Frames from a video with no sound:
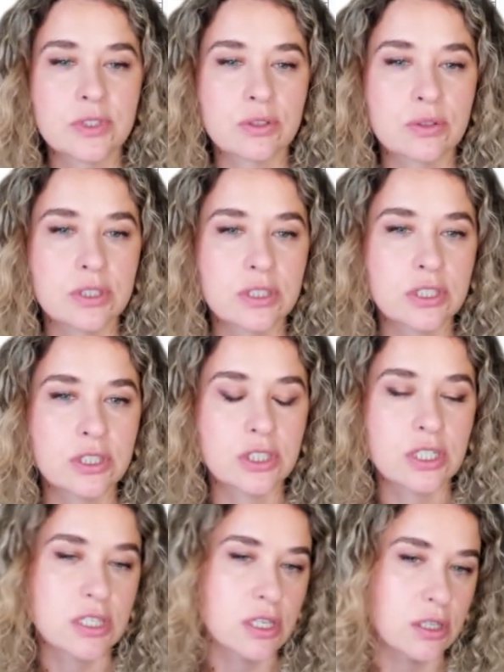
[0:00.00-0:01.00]
So this is
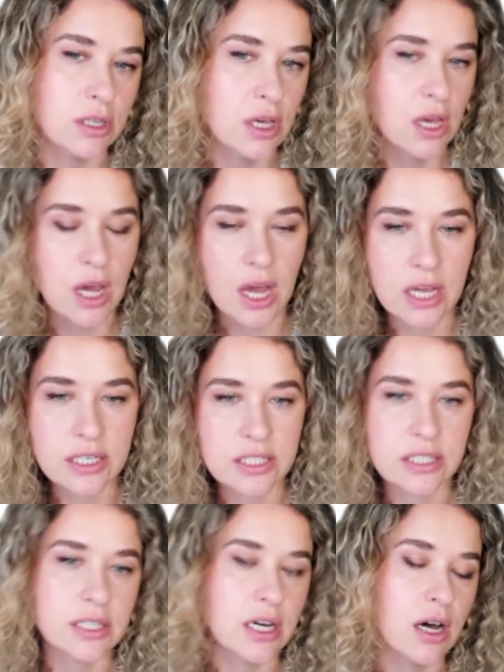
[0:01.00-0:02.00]
just an
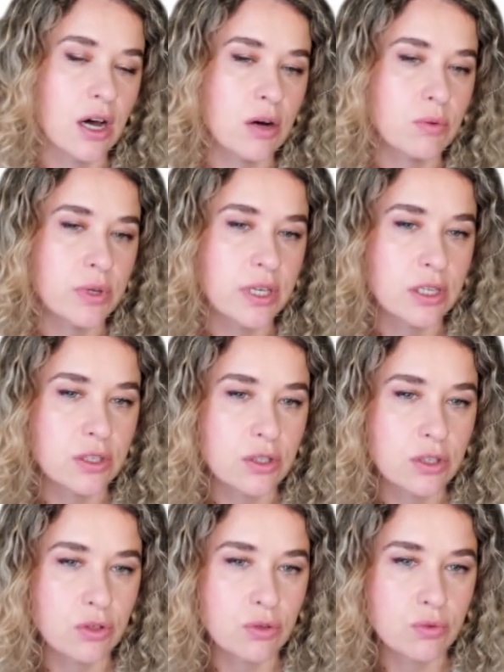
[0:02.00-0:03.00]
idea how we can
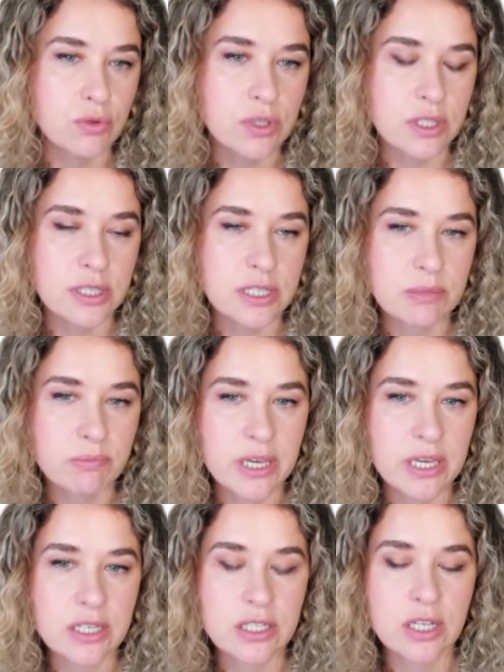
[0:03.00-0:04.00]
use this
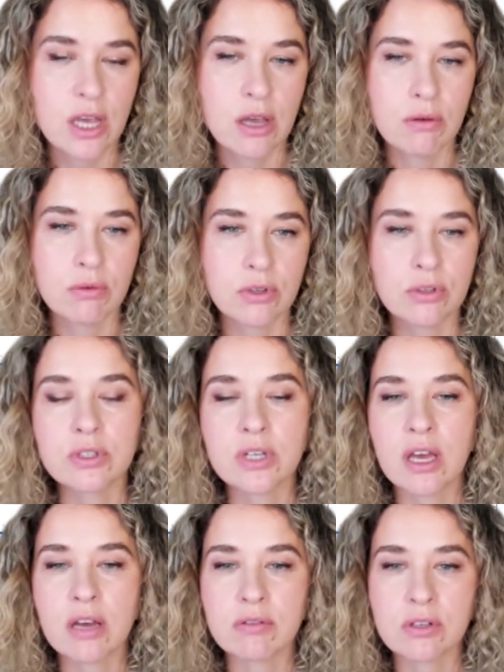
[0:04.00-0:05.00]
space. We're not going
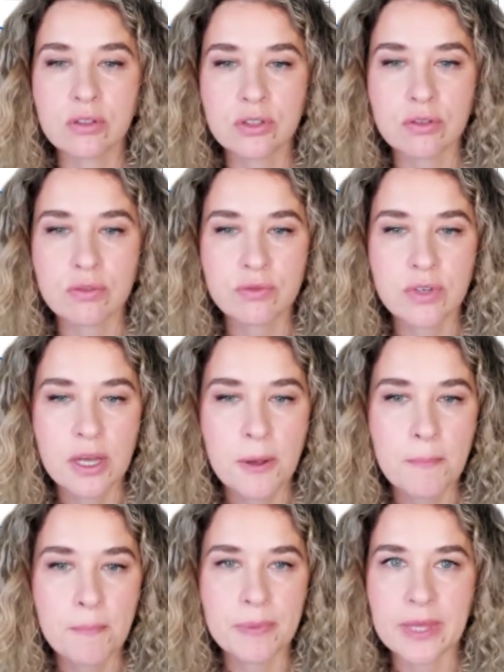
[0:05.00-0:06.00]
to have a lot of
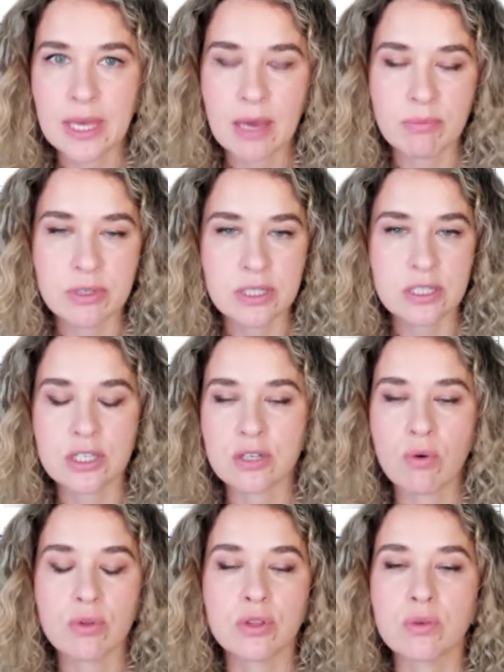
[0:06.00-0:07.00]

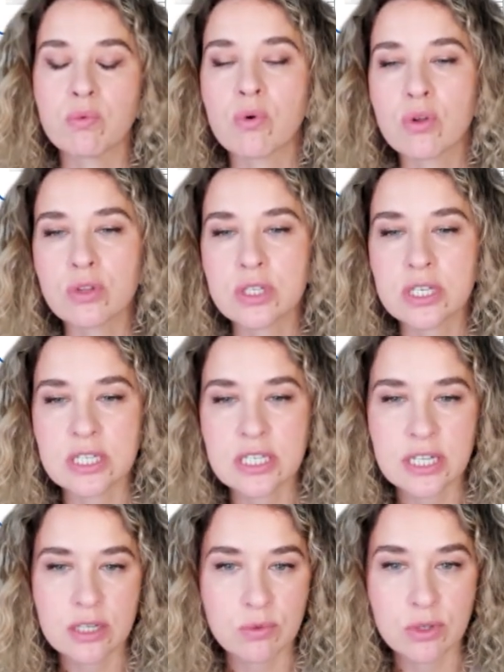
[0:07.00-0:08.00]
cabinets on the walls.
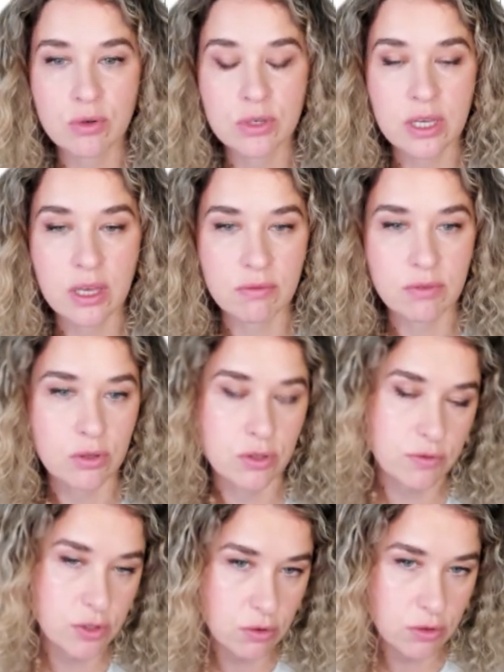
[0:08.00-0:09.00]
Instead, we're going to have
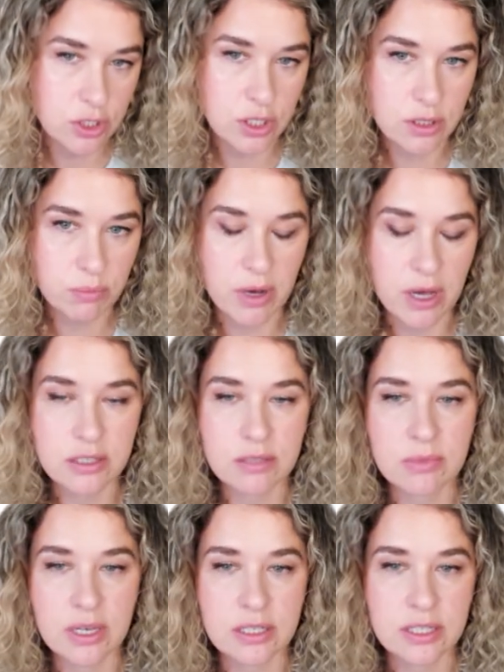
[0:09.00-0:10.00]
lots of storage at the
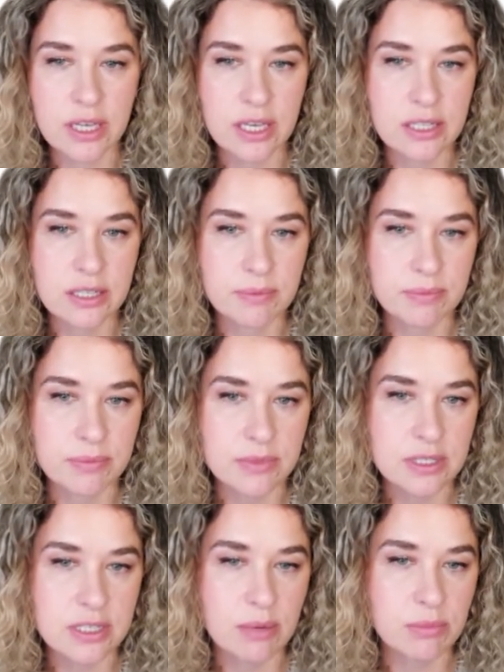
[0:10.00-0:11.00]
bottom and add
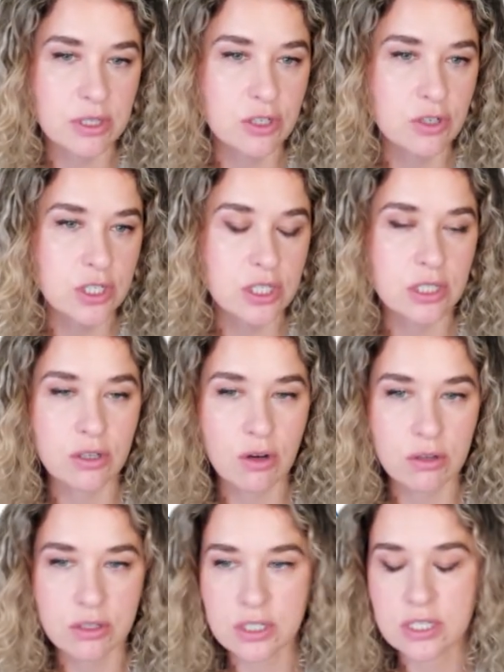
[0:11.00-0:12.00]
some interesting
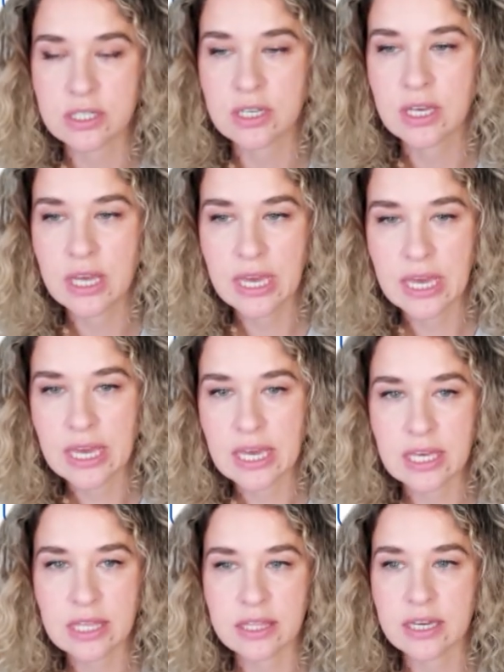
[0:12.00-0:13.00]
contrast
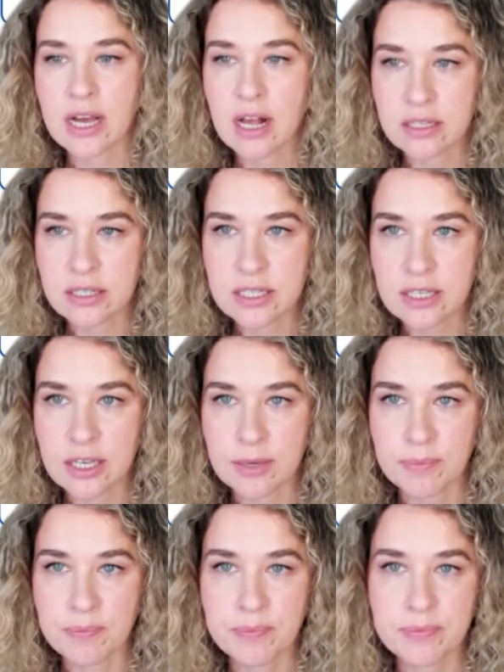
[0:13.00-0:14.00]
in the color
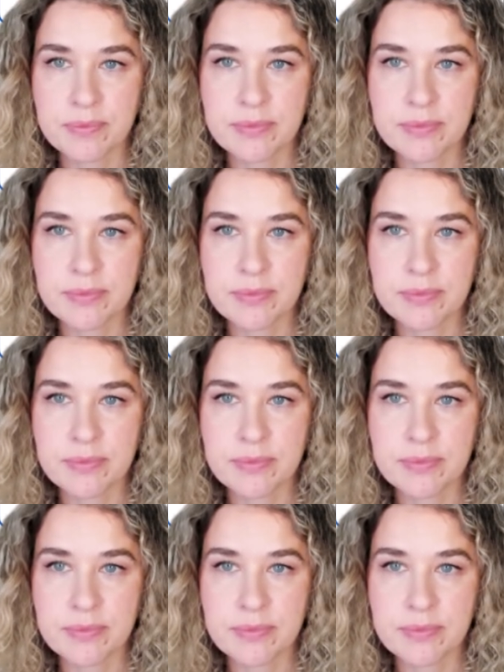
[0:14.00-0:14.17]
scheme.